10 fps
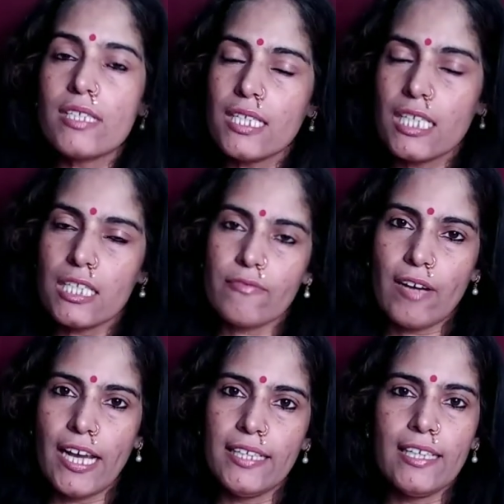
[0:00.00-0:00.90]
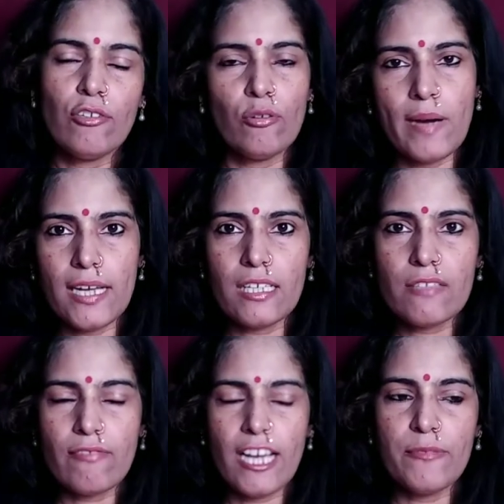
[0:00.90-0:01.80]
Tulsi is fine and Loban
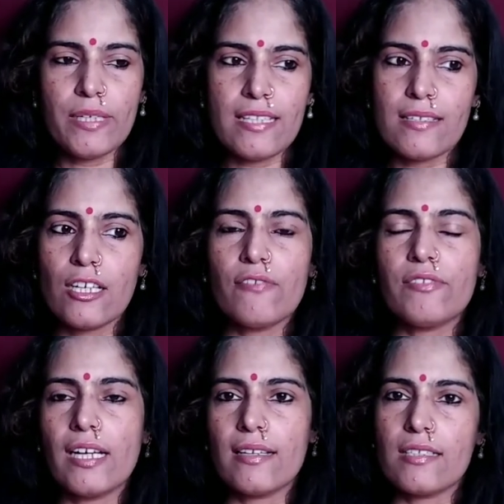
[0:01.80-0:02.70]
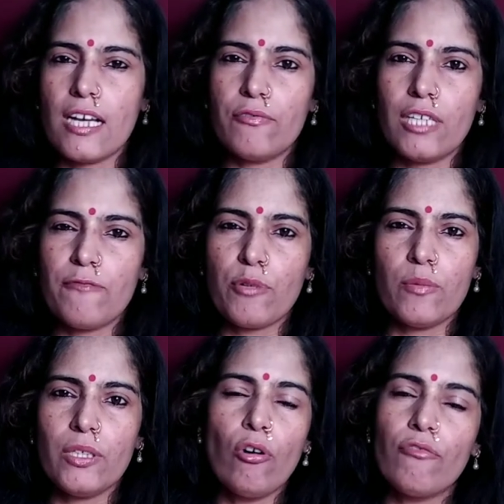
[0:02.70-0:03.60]
is fine, but instead of Nargis, I would have
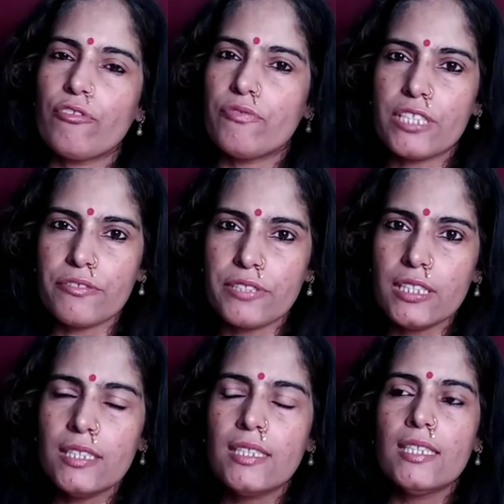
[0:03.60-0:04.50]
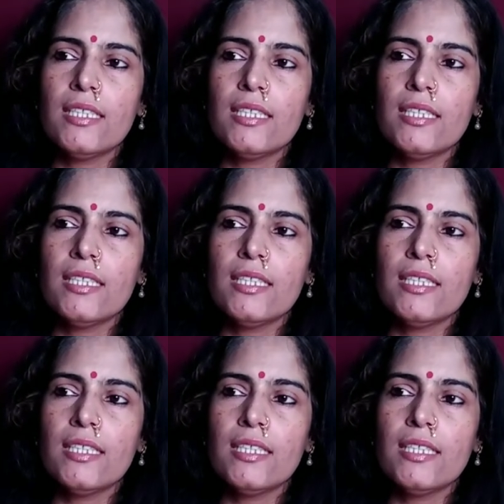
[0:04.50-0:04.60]
probably gone for Vativa.